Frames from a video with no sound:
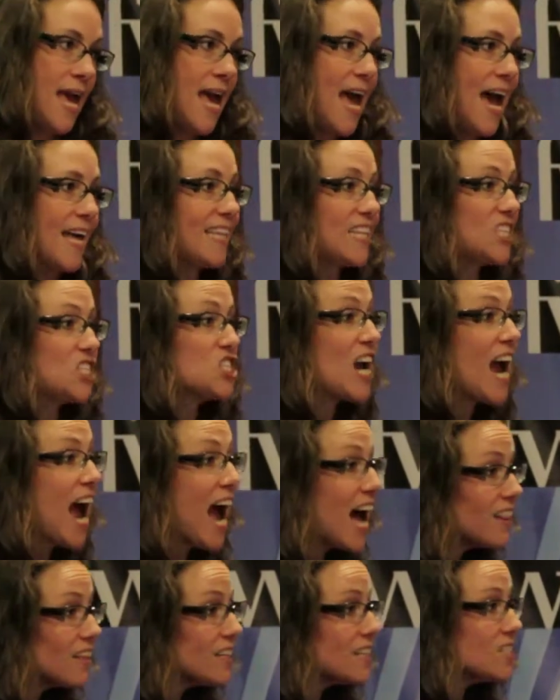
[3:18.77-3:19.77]
And the
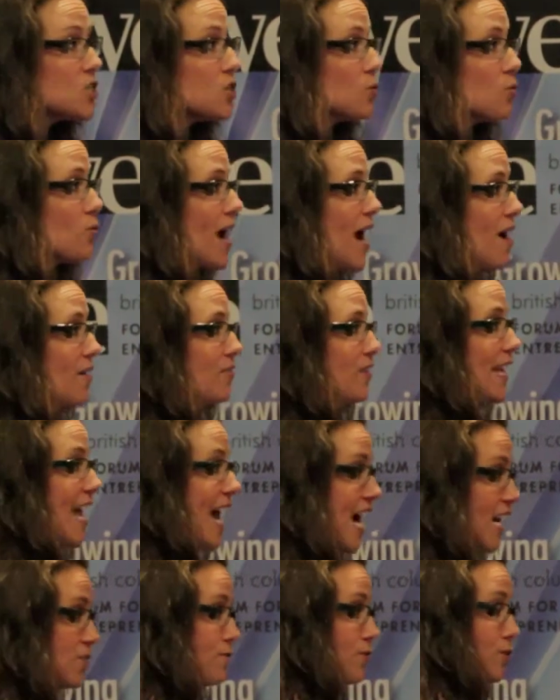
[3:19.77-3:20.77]
challenge around the
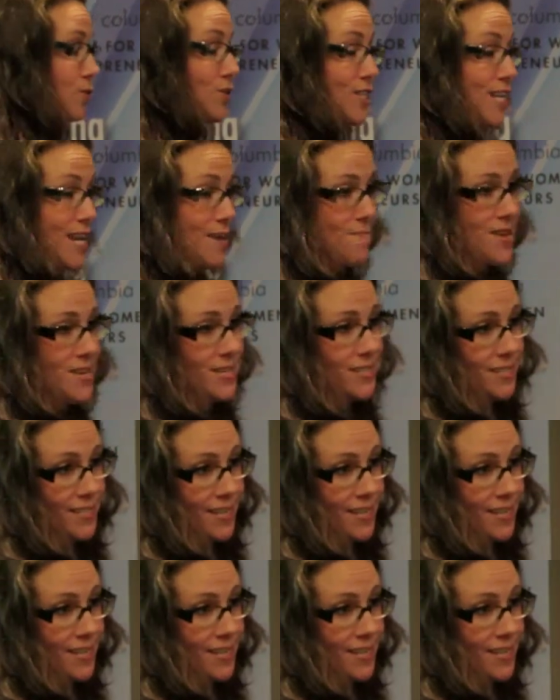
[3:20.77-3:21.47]
cash flow statement